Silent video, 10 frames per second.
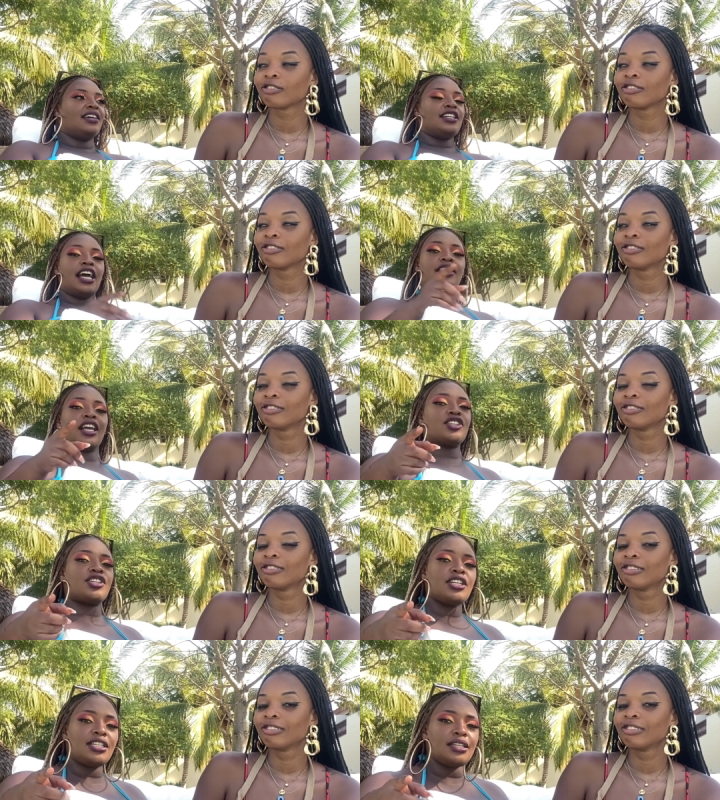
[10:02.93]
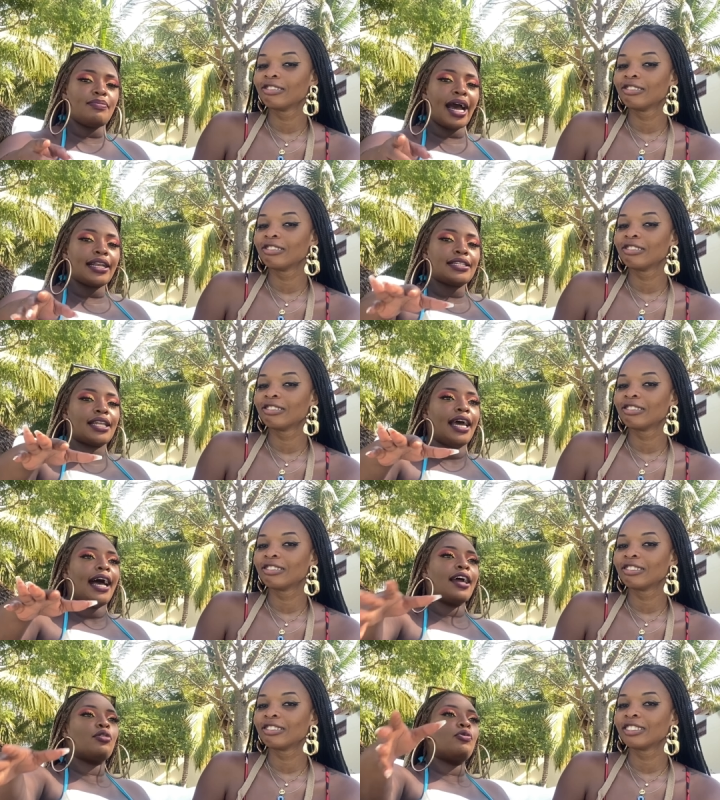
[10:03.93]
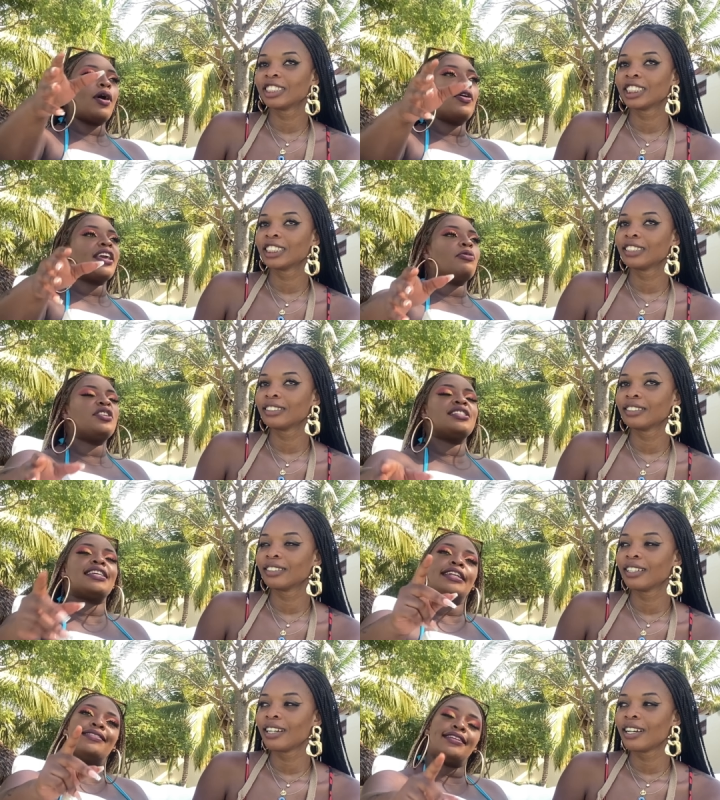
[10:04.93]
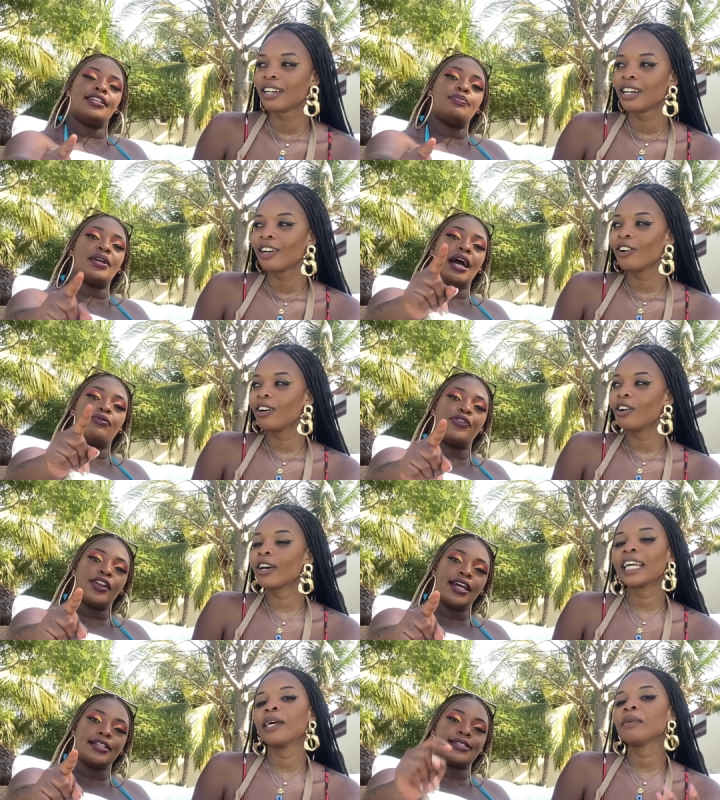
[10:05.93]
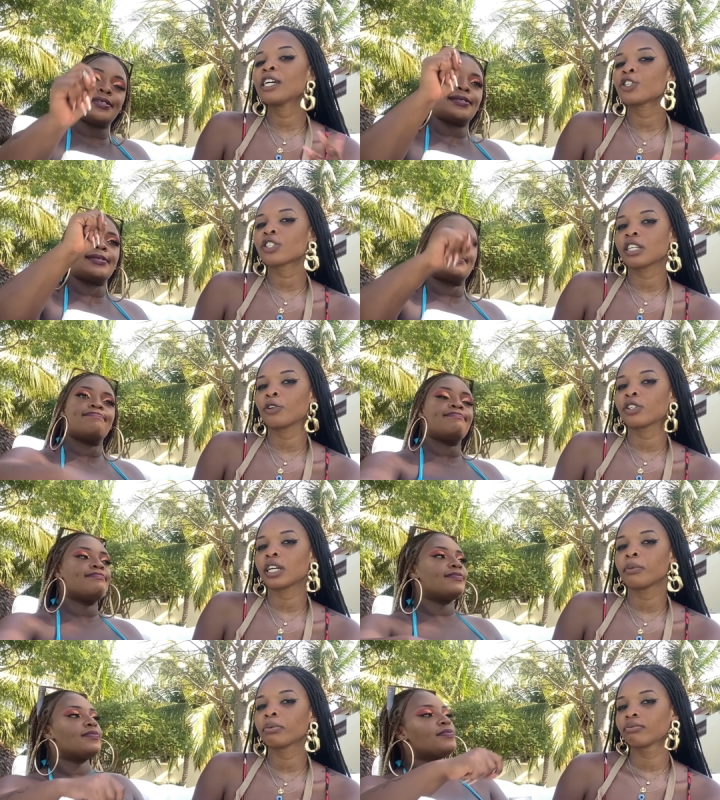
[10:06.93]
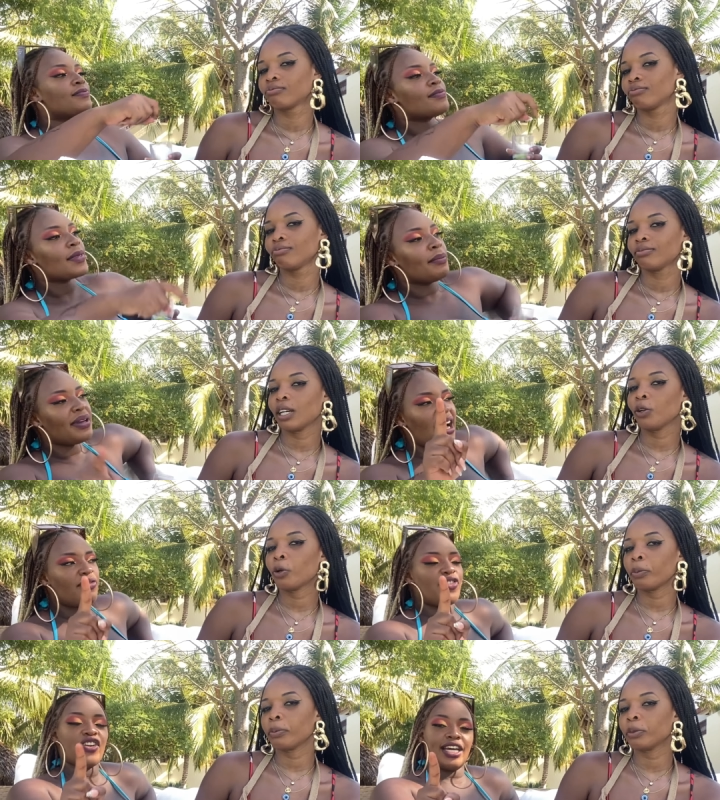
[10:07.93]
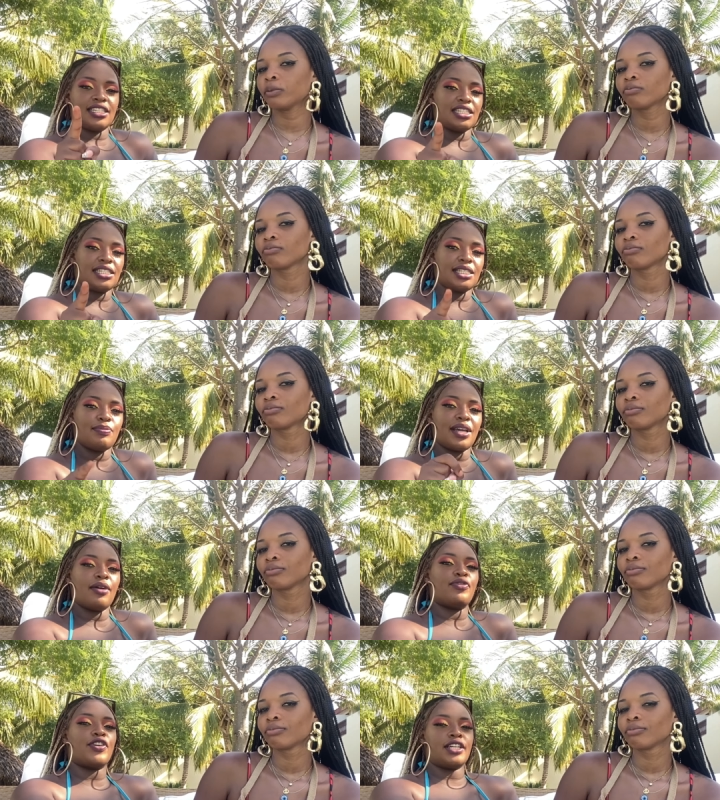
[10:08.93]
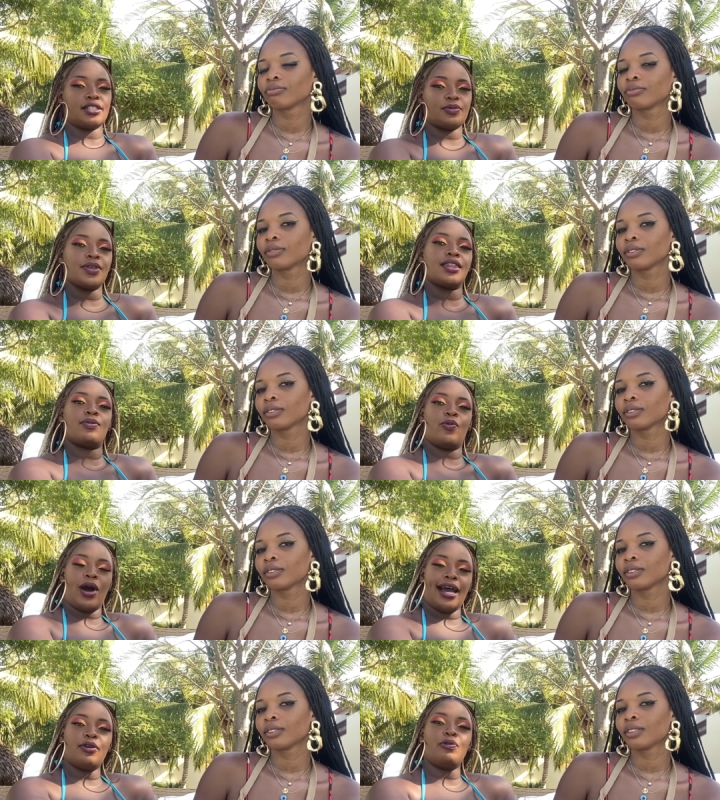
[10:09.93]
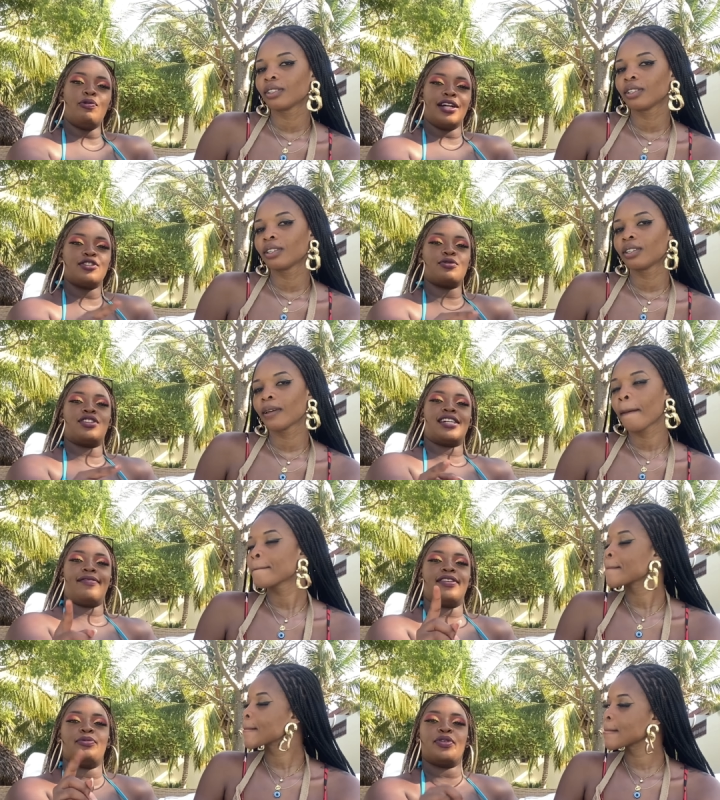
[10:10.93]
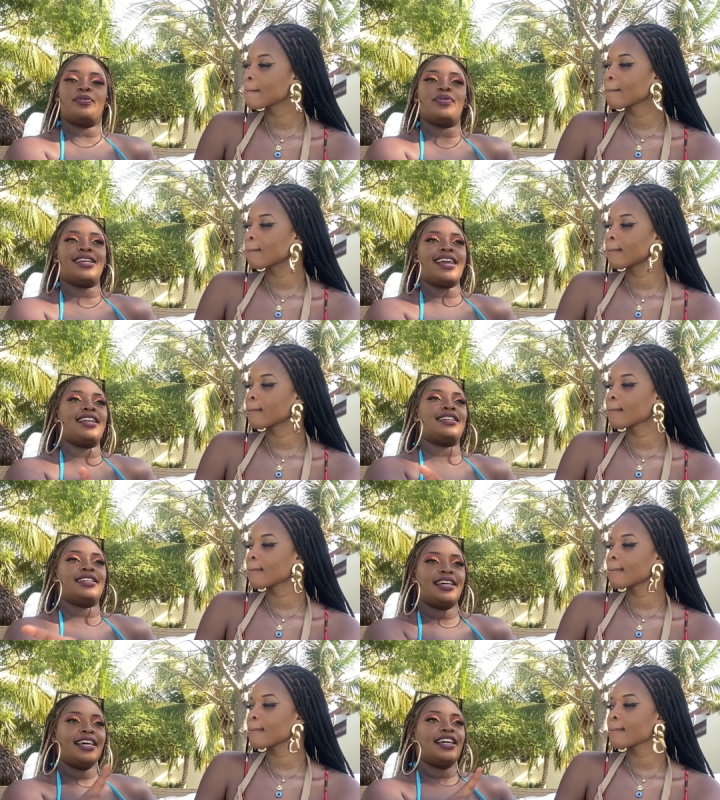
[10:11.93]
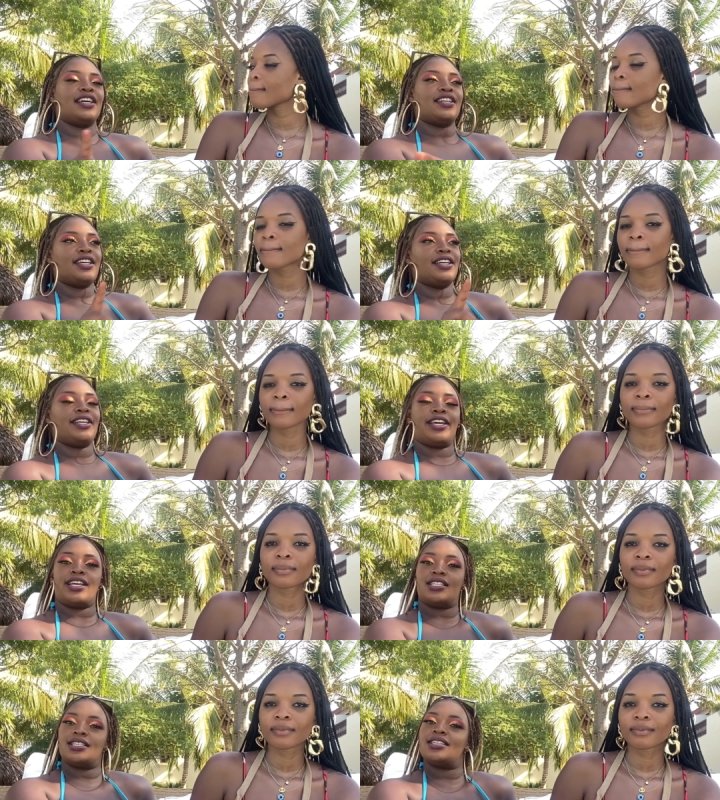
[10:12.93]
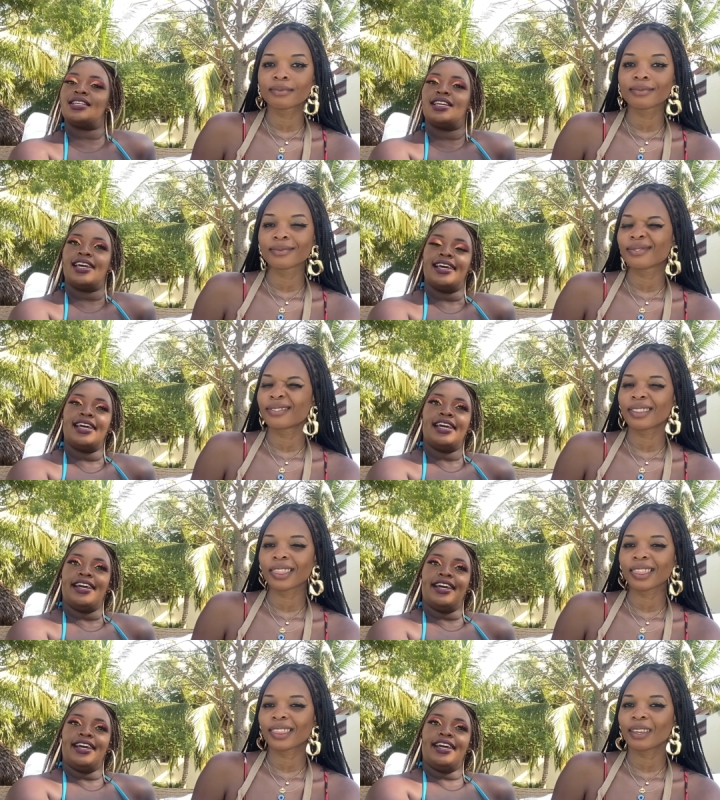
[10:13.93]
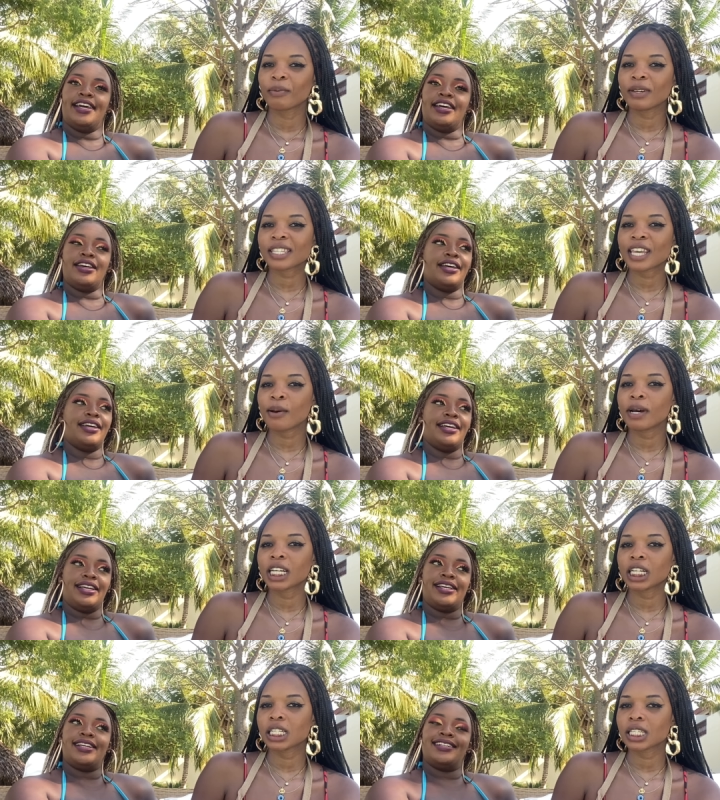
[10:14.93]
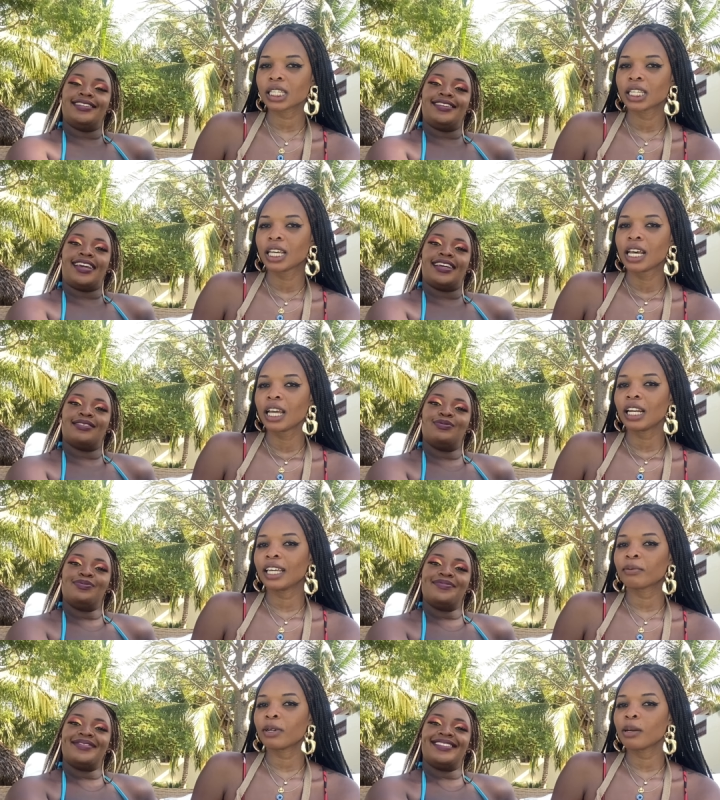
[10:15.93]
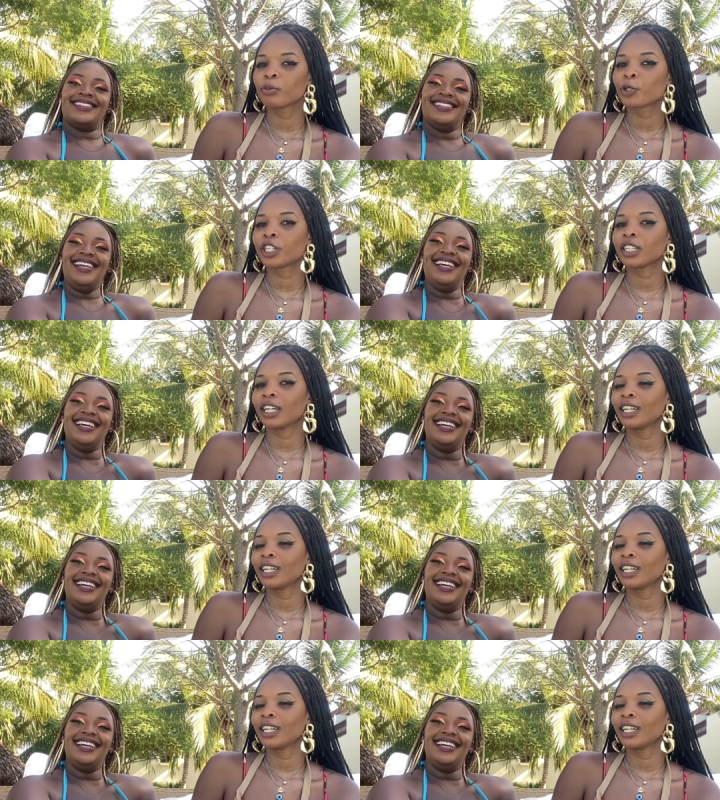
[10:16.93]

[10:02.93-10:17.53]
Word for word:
Speaker 1: Yeah, they're cheaty, but I don't. Okay, I wouldn't say date. Become friends. Okay, let me not stereotype. Become friends. Become friends with one who wants to travel with me and yes. Maskia bikers. Okay. Like Brian Mutinda.